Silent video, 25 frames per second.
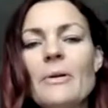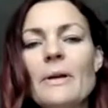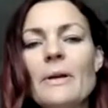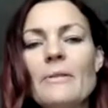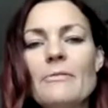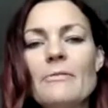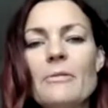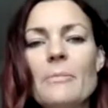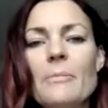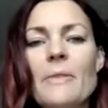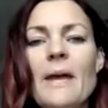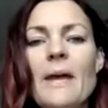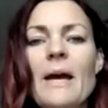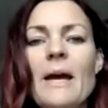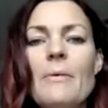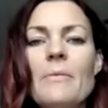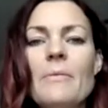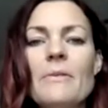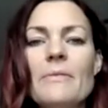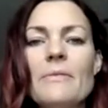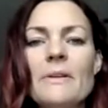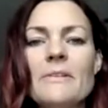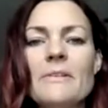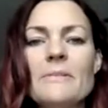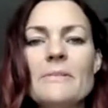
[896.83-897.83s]
And from that,
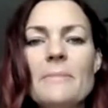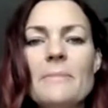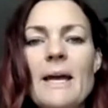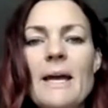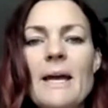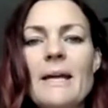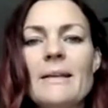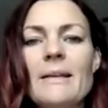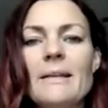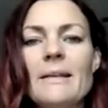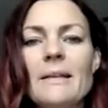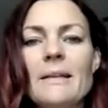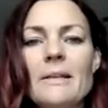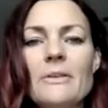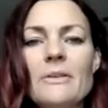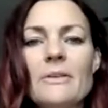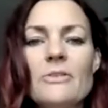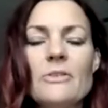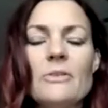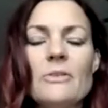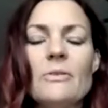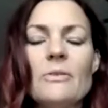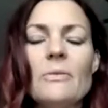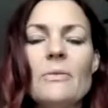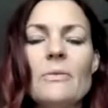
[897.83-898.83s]
we've expanded
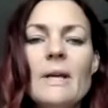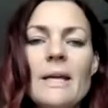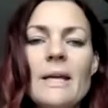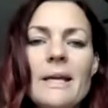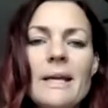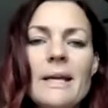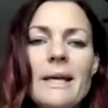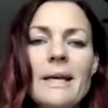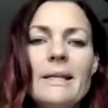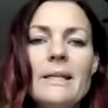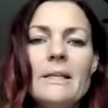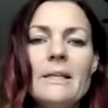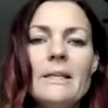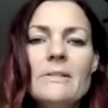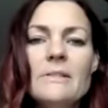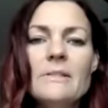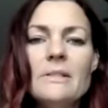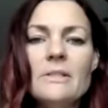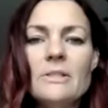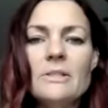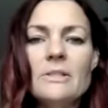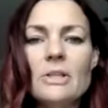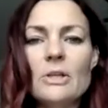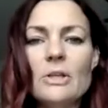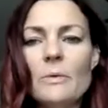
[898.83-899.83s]
into an
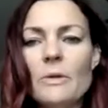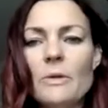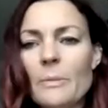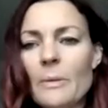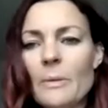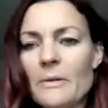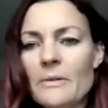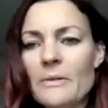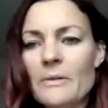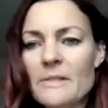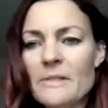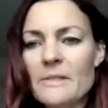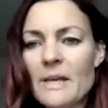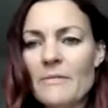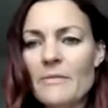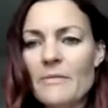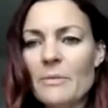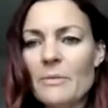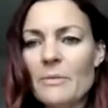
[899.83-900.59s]
institute with about 7